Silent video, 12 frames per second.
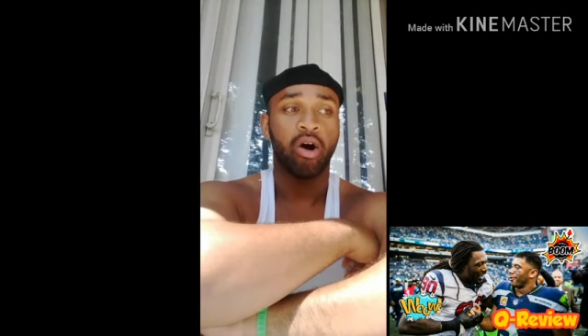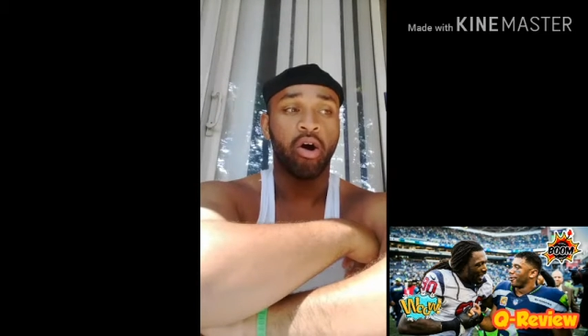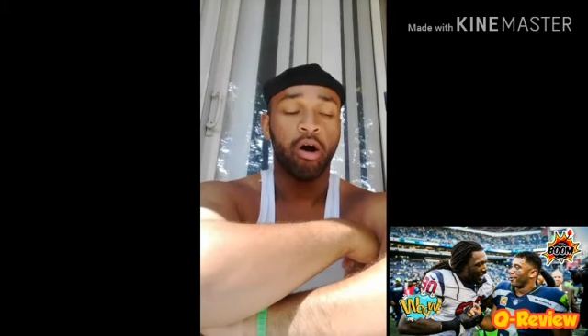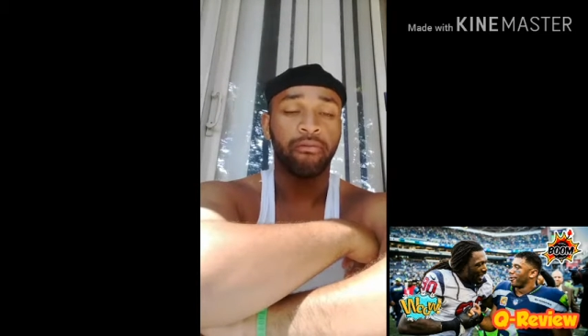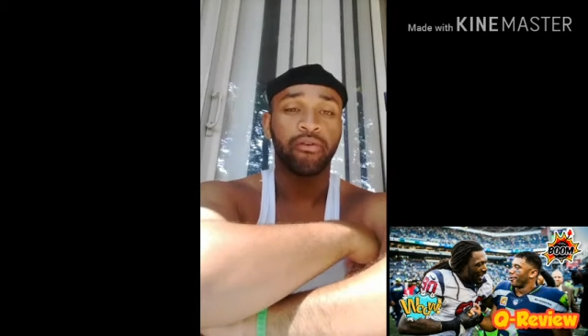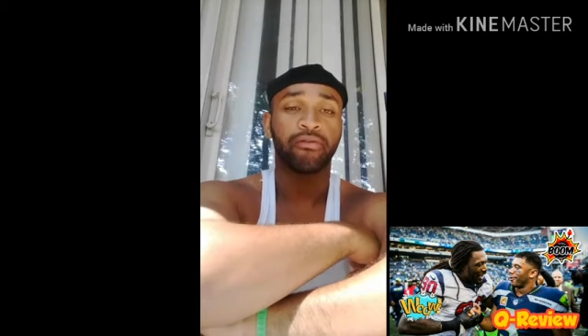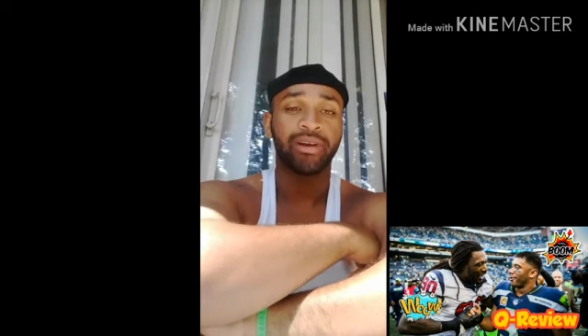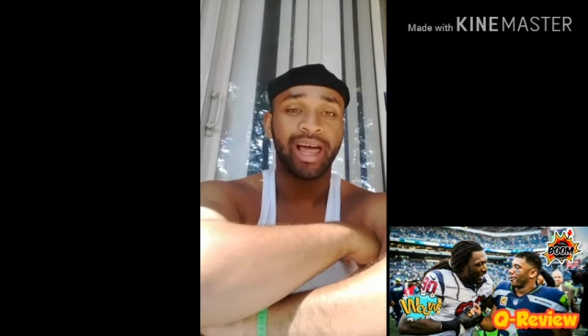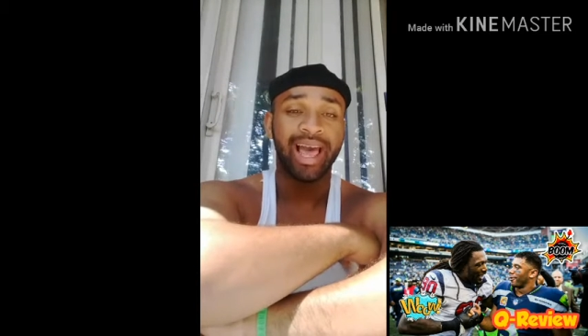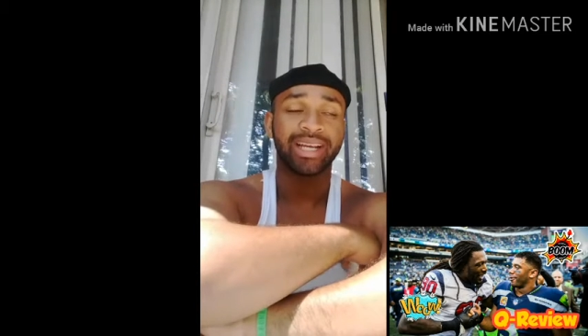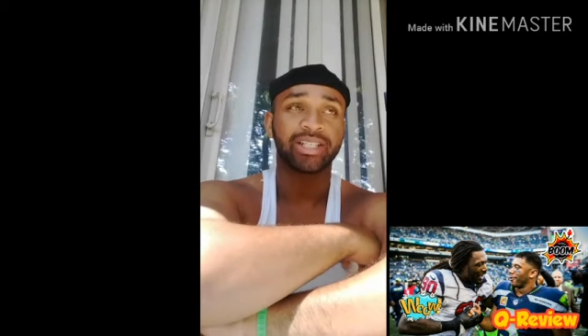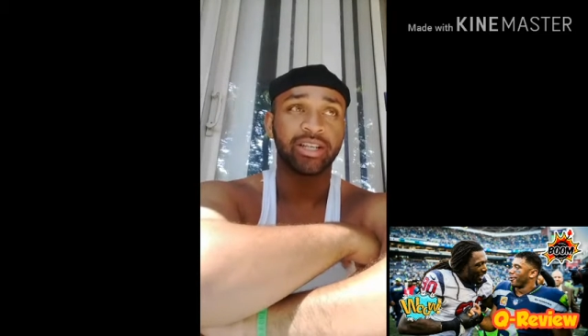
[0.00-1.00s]
Off of
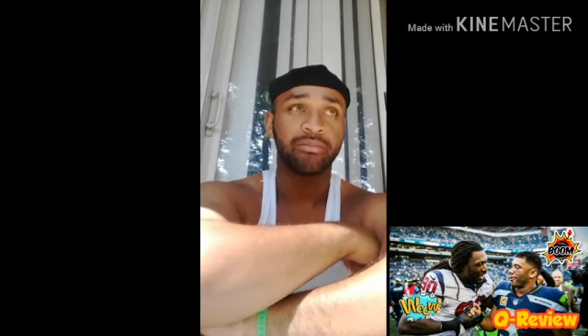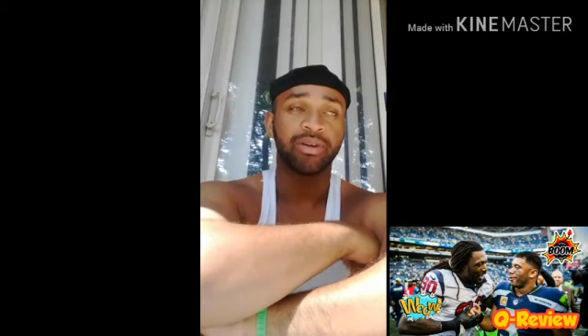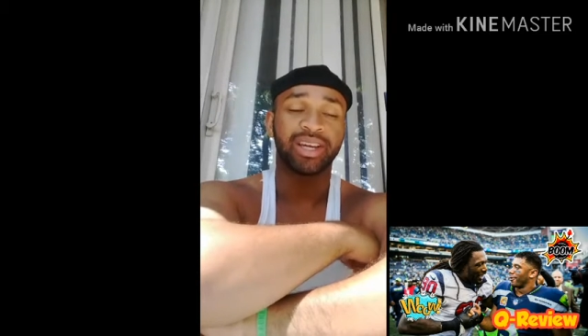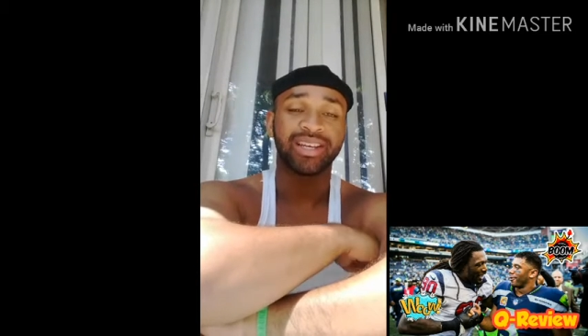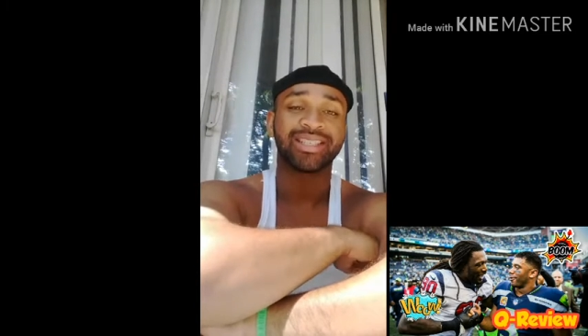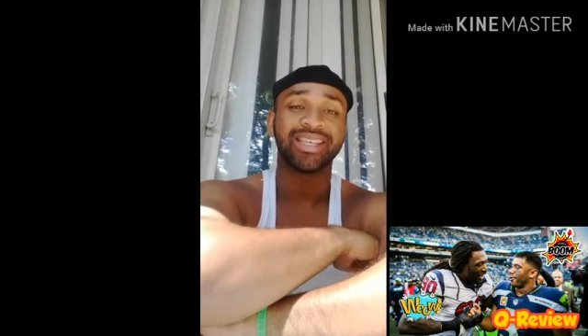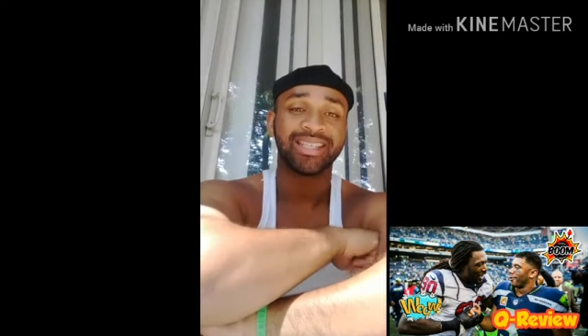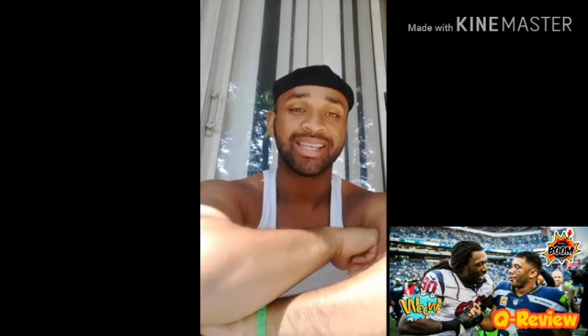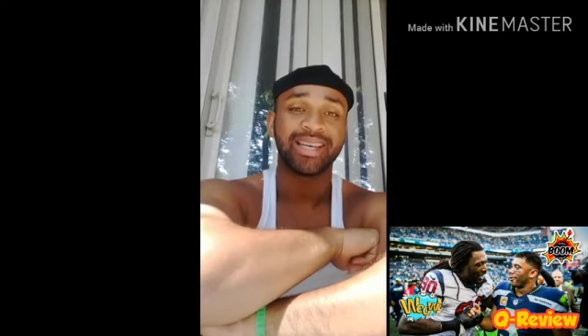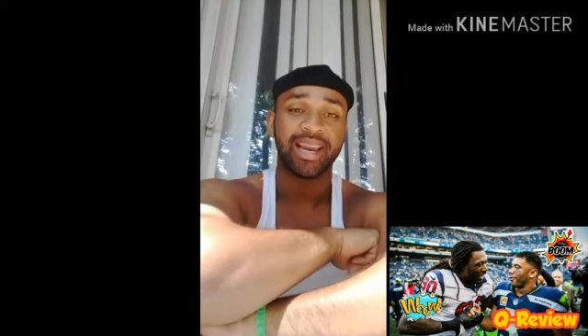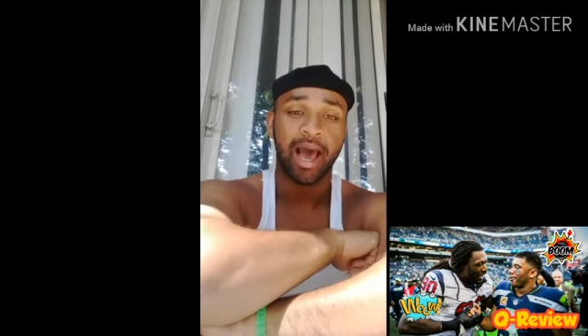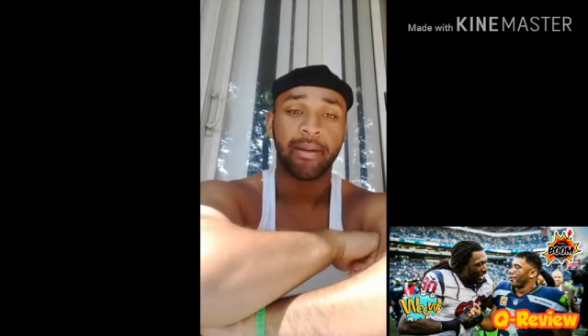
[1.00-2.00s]
last year, because he
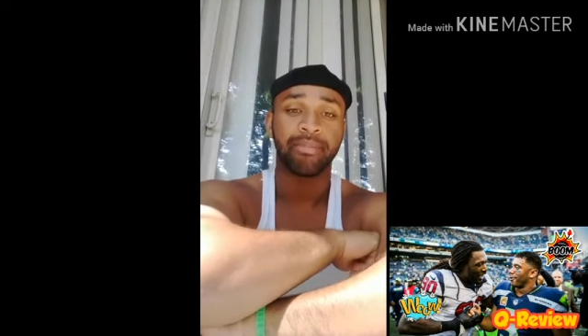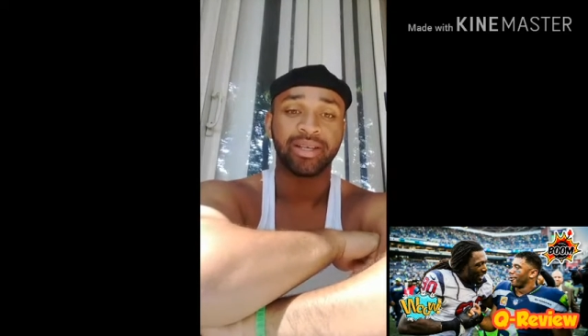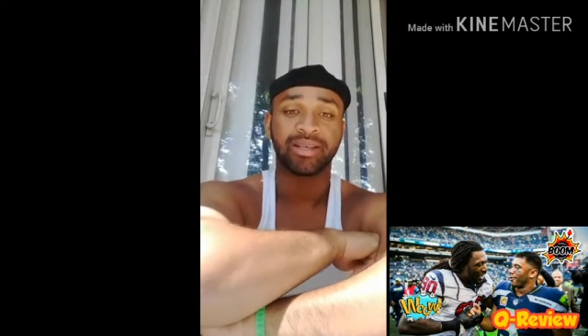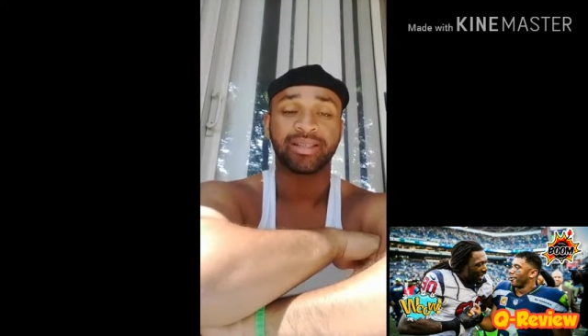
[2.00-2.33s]
did not miss